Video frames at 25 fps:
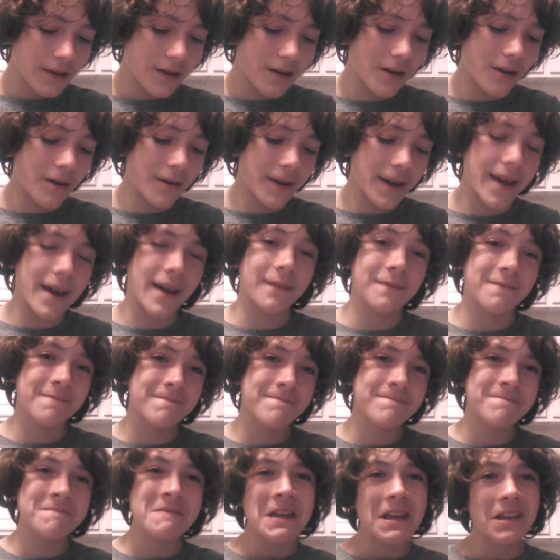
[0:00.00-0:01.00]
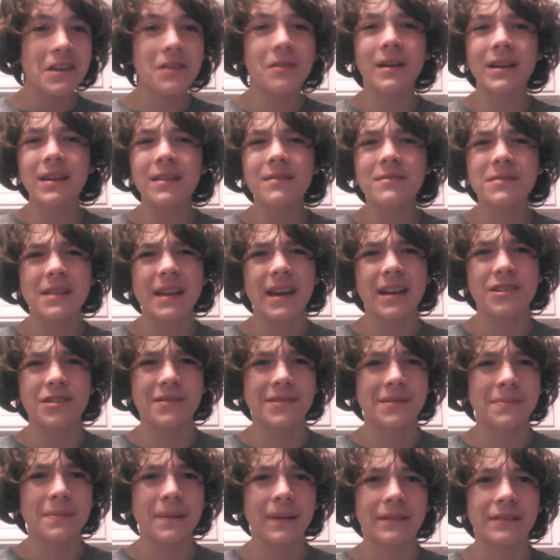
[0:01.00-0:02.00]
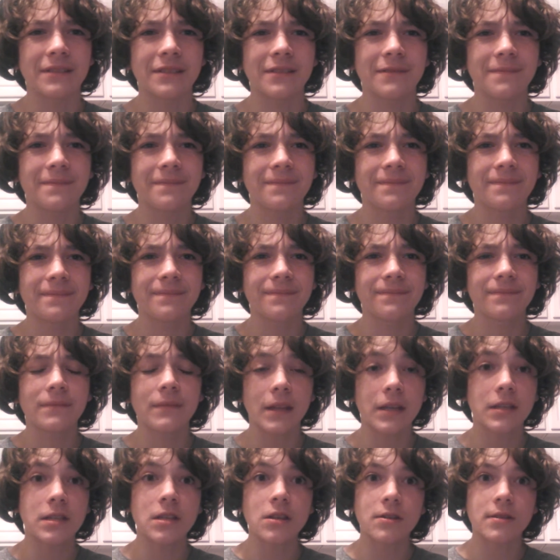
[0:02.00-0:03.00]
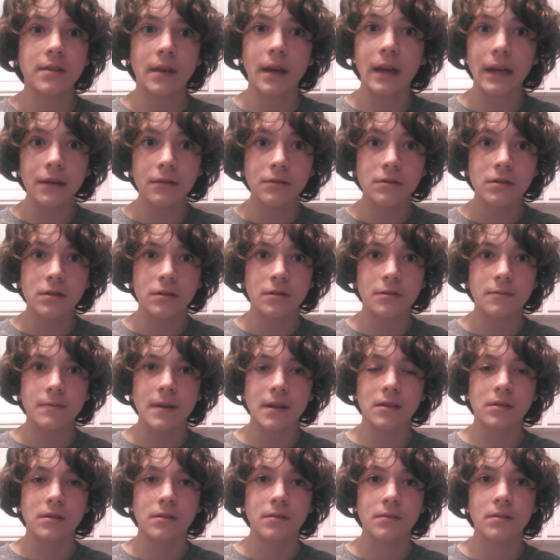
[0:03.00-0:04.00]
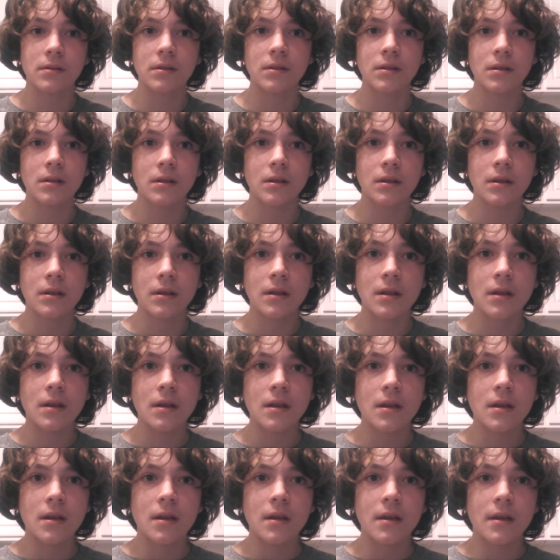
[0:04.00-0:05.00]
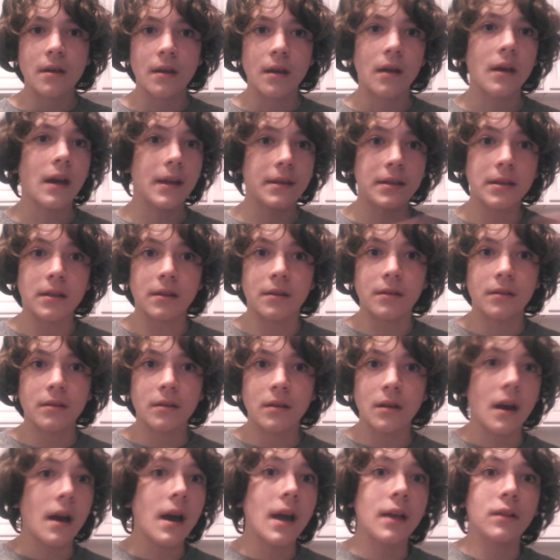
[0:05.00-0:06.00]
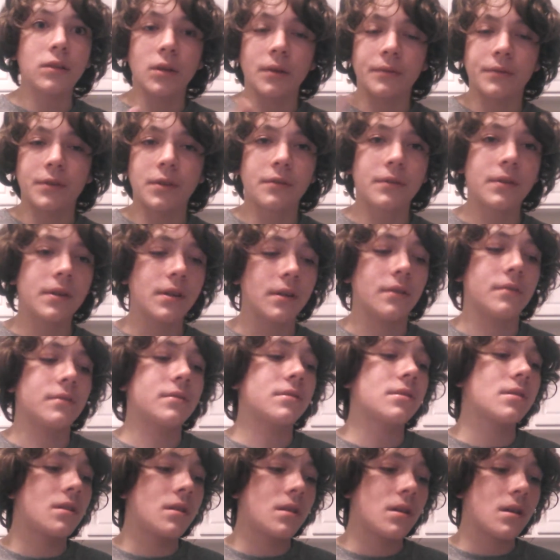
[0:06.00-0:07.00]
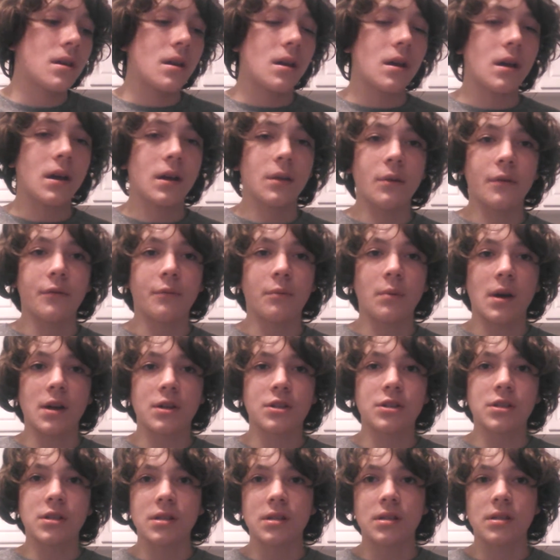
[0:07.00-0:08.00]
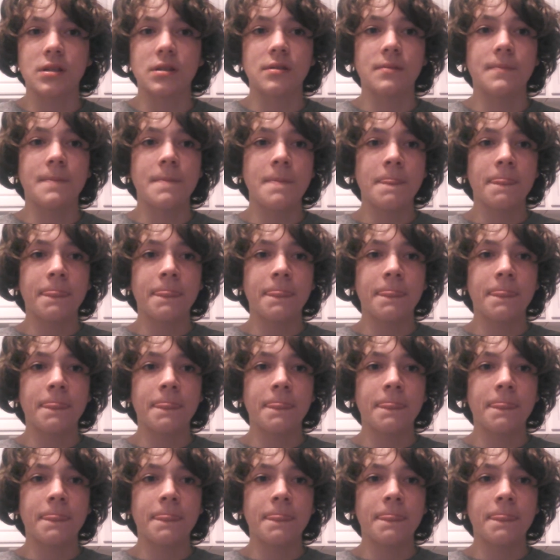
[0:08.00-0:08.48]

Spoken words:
Oh yeah, you know, I used to actually respect you. Like, seriously, I used to respect you. I did. I loved your videos. I loved watching...